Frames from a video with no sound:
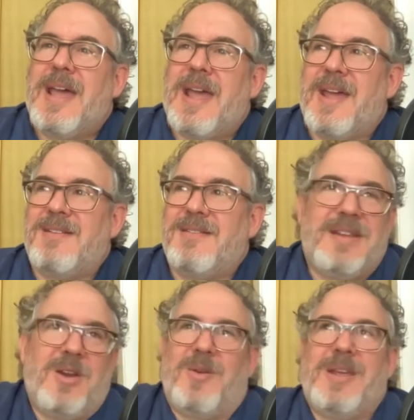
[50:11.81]
And,
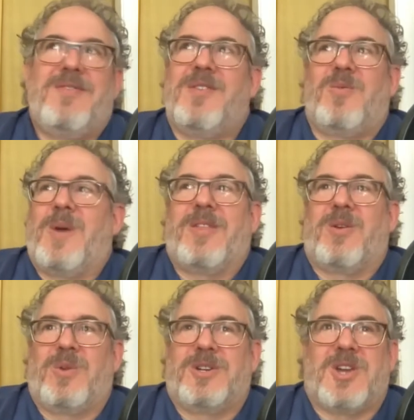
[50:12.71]
even whether
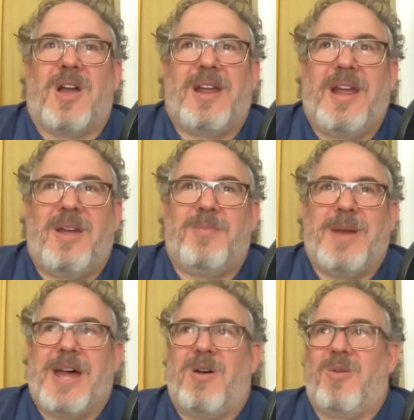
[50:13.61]
we're talking
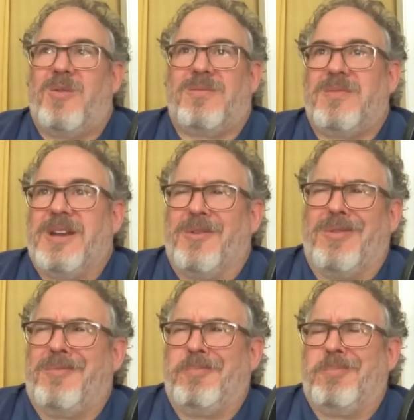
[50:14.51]
about,
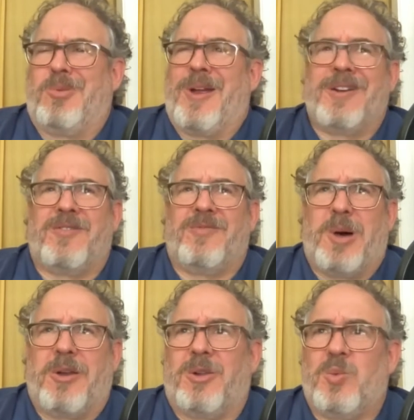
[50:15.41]
the brand of
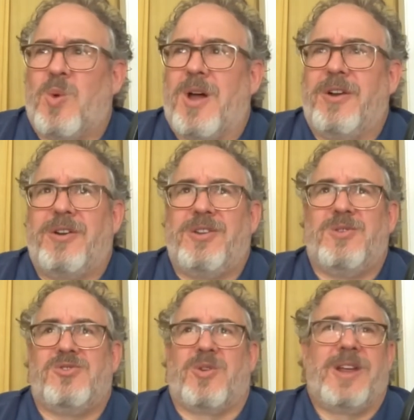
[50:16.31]
bottled water you
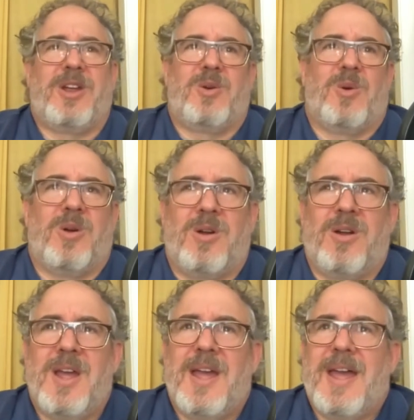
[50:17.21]
drink or
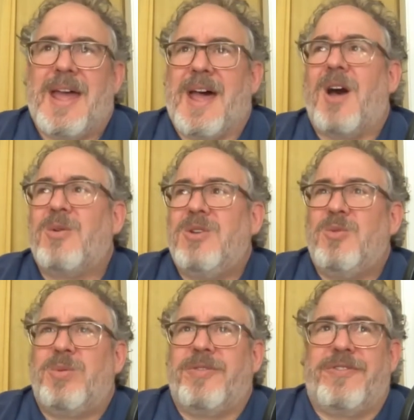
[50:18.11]
how
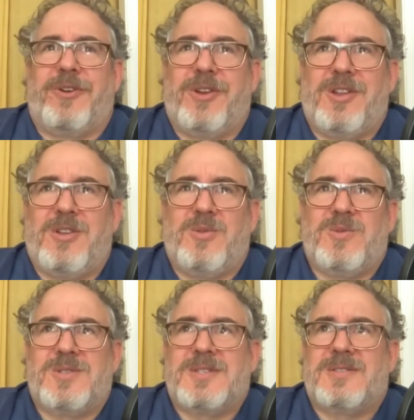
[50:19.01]
you prefer to
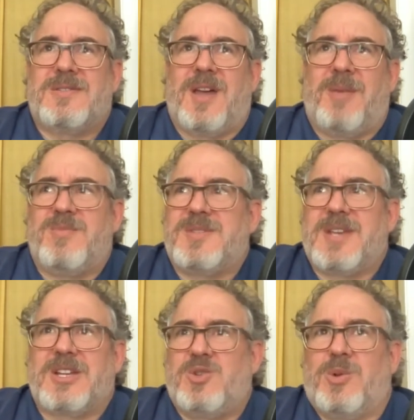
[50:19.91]
use
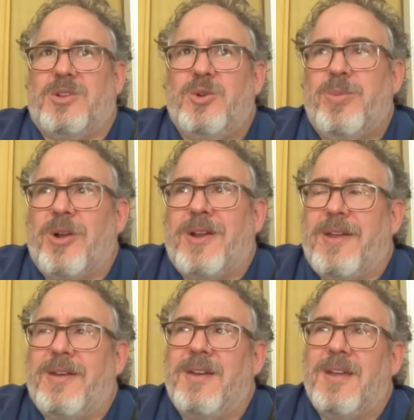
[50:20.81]
sexual
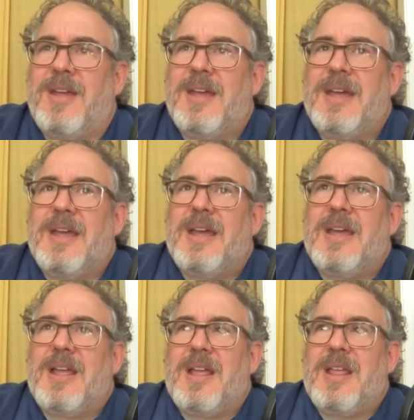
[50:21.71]
lubricant,
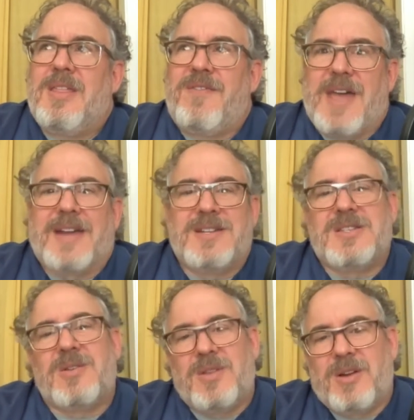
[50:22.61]
the fact is
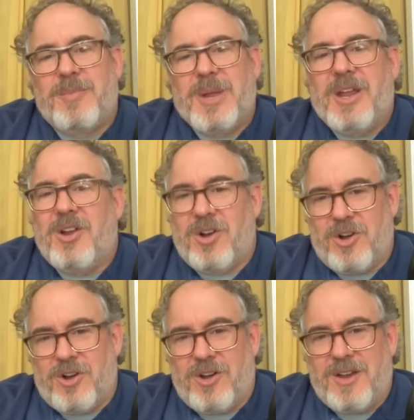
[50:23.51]
that they're being
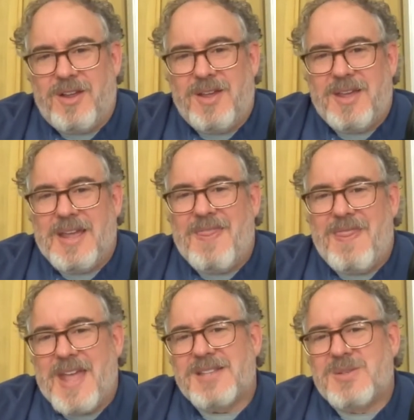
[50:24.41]
heard. And
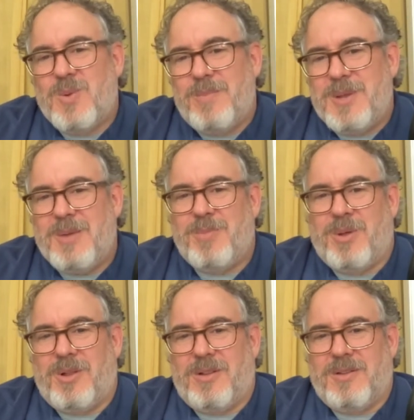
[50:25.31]
that's what
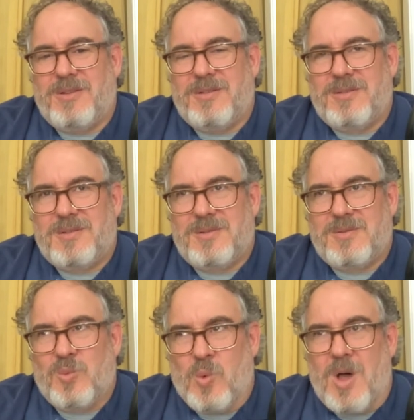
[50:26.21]
people
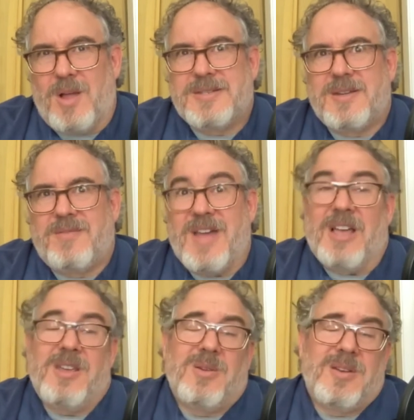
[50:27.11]
want and
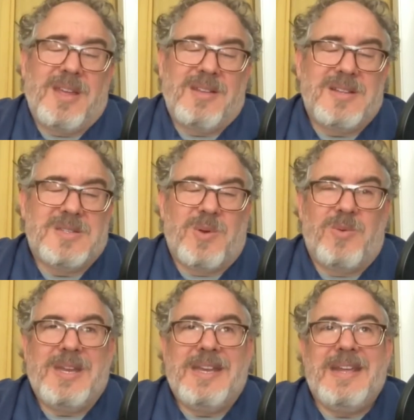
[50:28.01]
value. And it's what
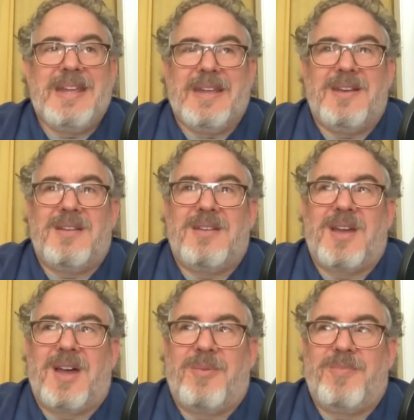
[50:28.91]
we need
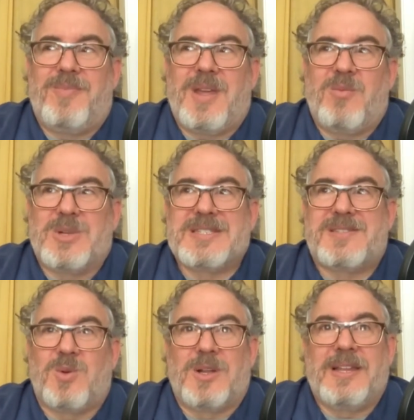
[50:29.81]
and what's
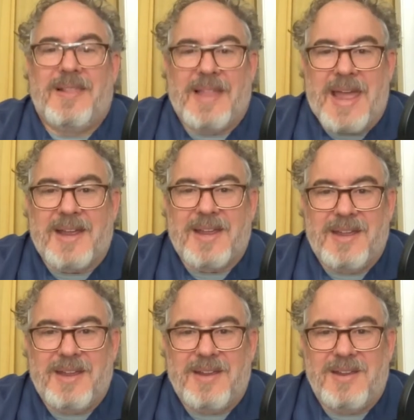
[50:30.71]
sorely
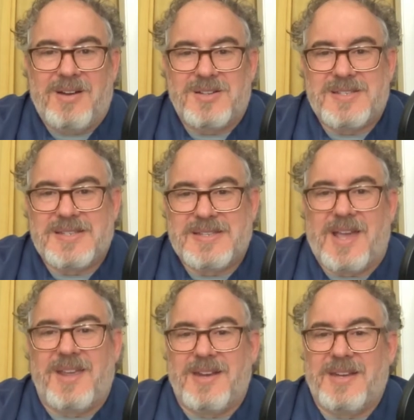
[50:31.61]
lacking in our
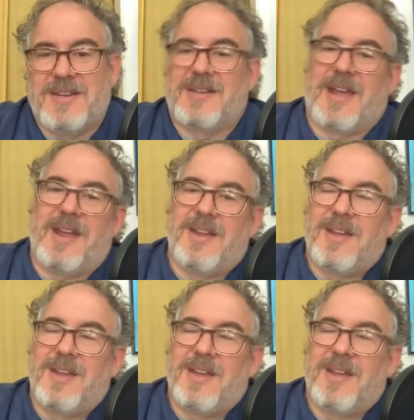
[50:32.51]
society today.